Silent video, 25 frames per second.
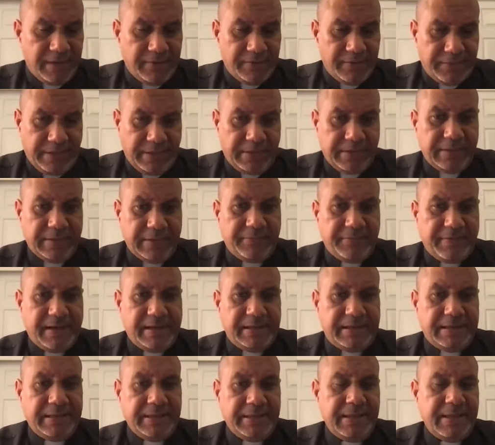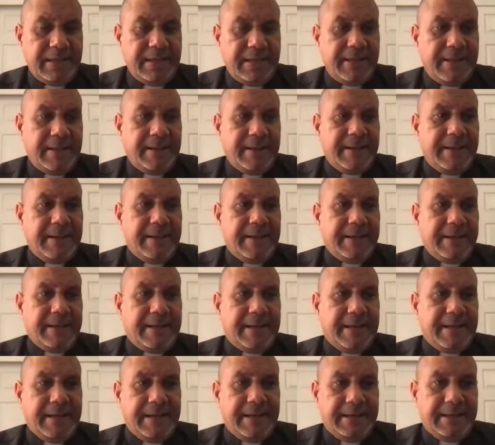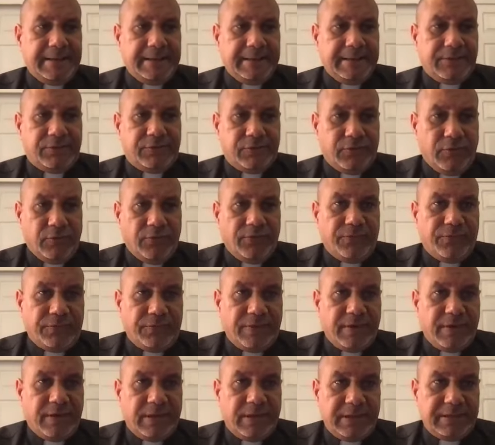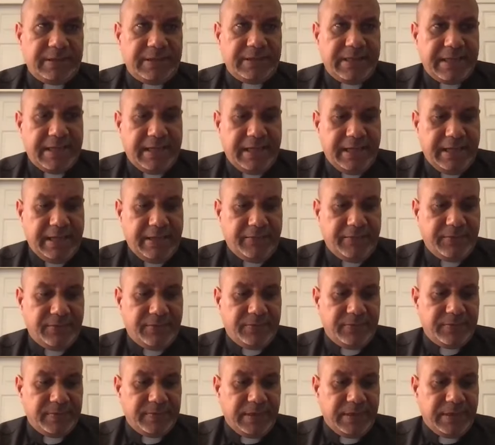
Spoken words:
Faith in the Valley. And so far they have